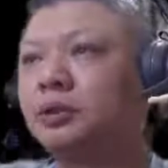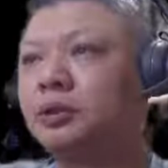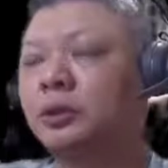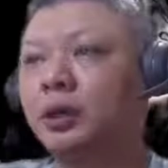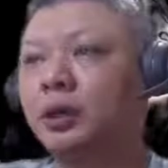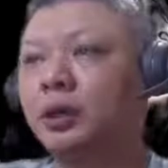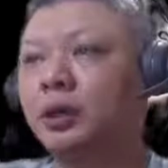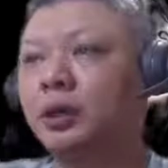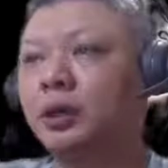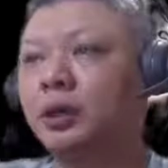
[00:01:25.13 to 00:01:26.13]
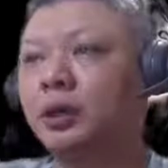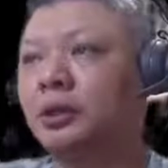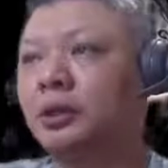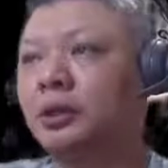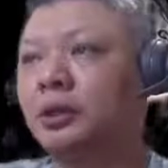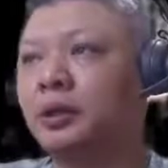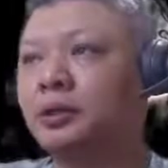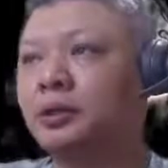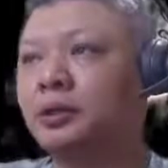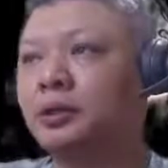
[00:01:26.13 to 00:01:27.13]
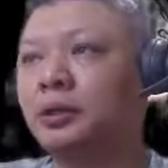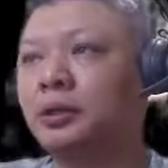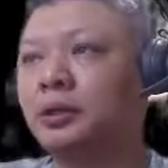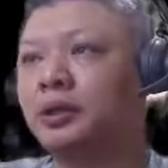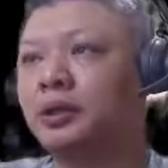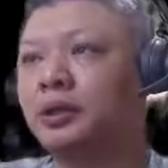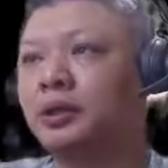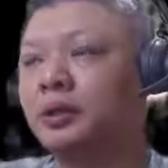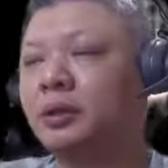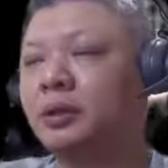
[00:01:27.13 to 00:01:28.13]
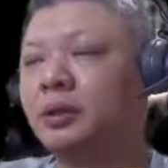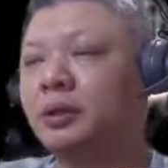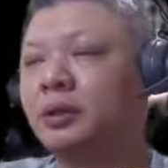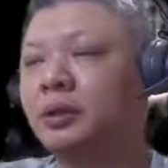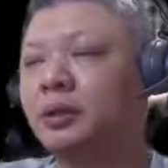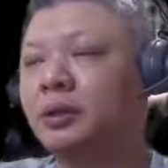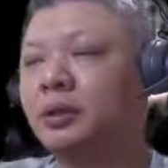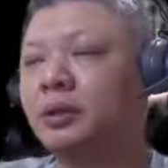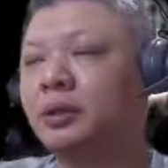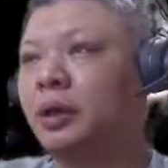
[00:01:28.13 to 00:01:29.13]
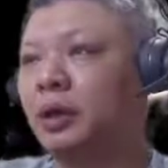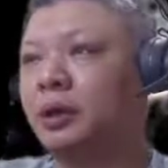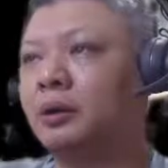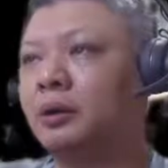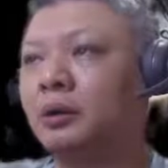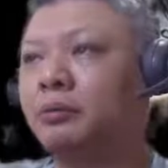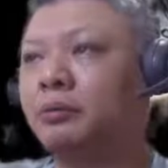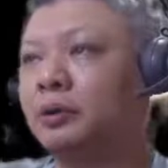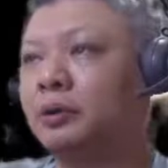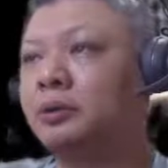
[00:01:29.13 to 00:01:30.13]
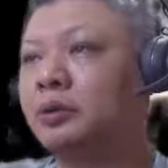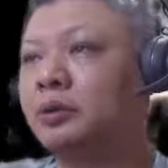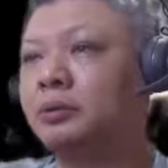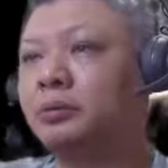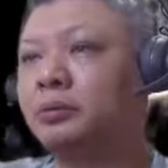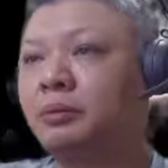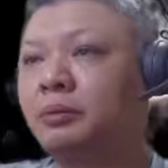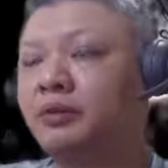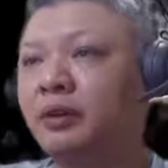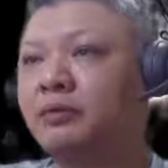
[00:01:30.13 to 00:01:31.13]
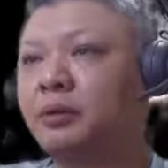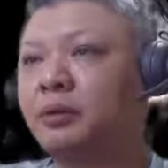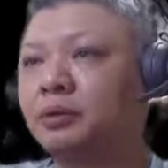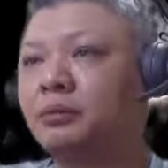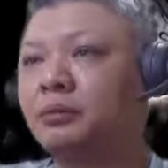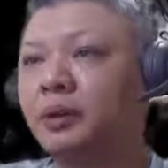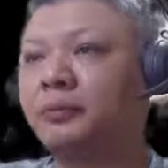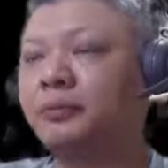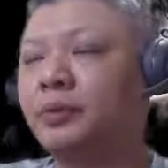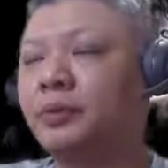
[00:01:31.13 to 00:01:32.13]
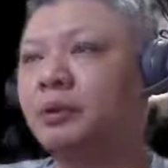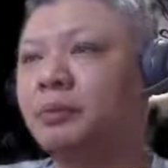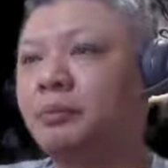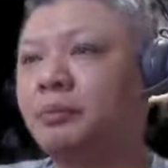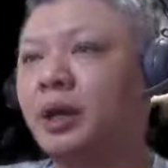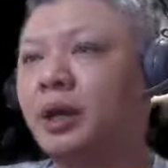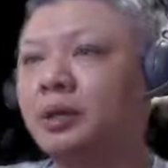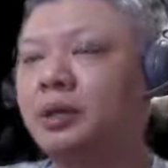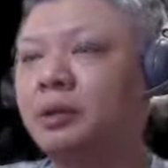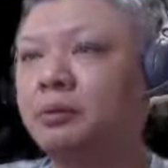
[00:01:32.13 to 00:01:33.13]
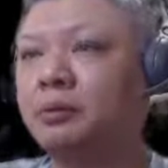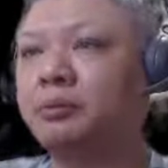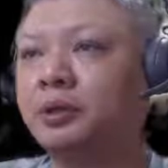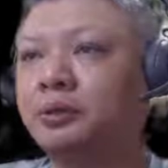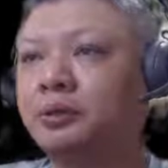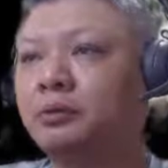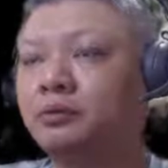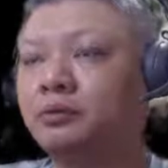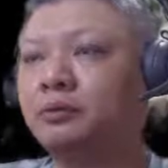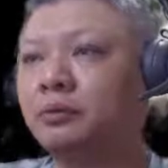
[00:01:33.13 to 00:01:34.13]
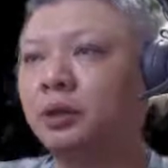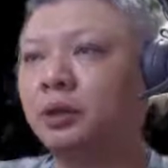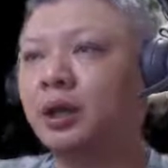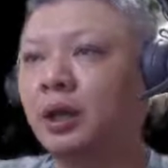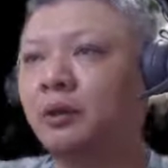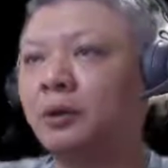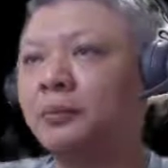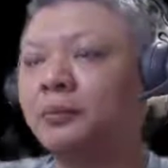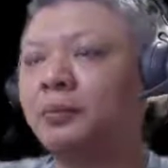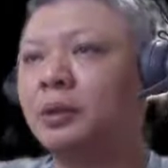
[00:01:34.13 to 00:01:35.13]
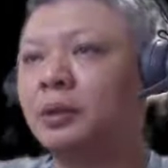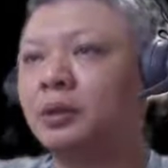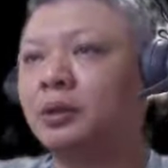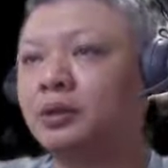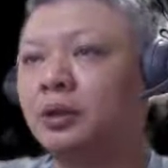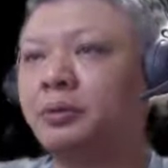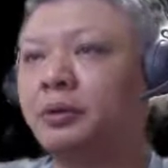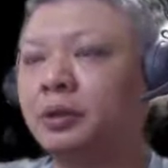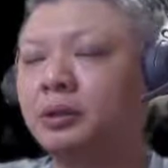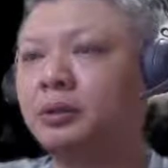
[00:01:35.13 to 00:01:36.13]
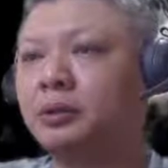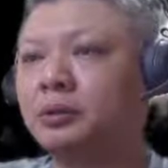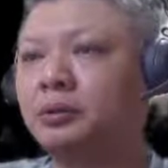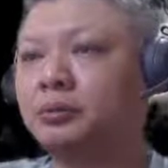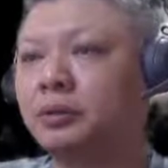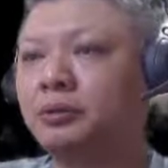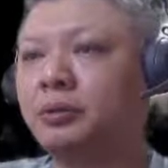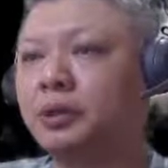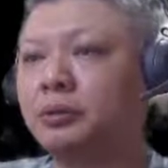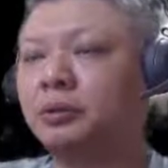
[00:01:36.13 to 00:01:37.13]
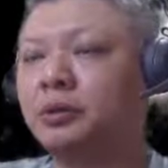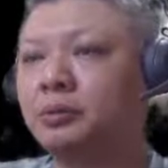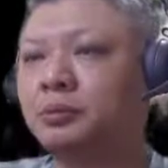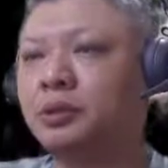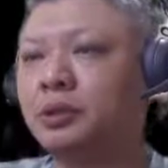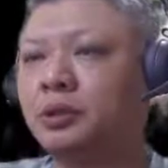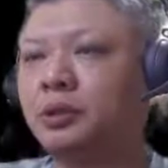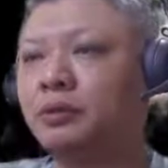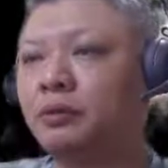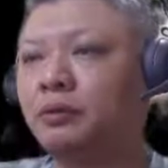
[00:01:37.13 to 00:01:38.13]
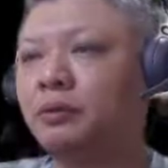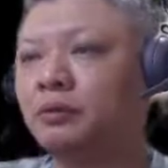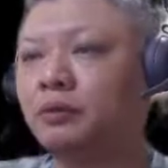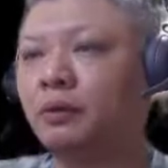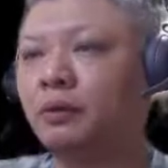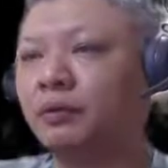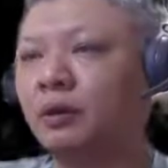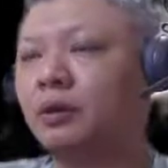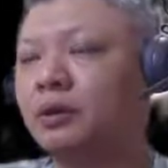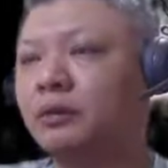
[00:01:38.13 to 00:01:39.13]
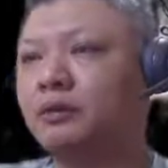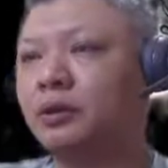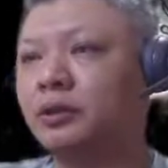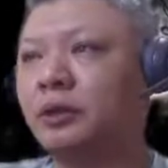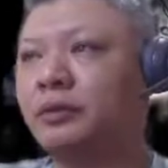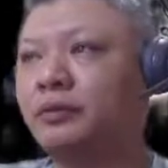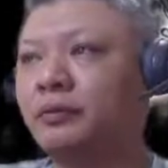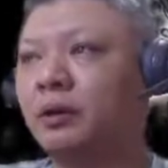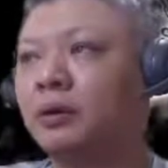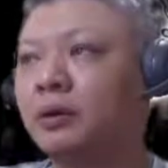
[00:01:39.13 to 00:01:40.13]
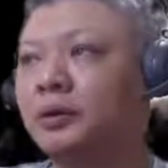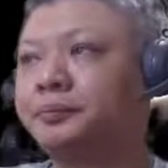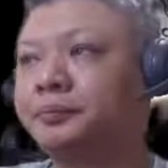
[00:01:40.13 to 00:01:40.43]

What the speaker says: So in the example given, red would continue with p5 plus 1. Now the main idea would be to allow the chariot to retreat to this position for a chariot fork.